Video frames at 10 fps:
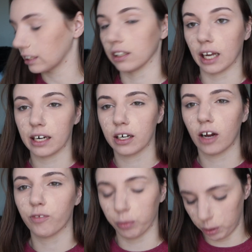light
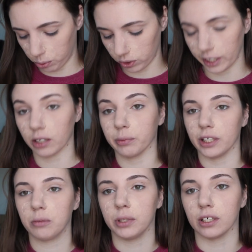enough for people like
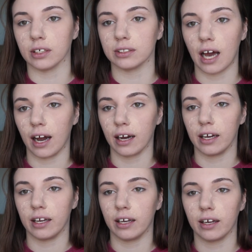me because
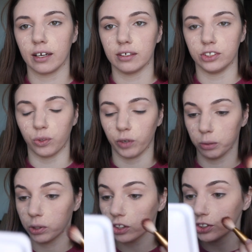I don't
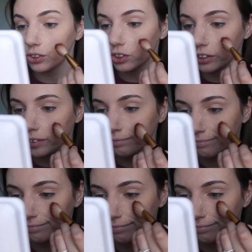wear blush usually.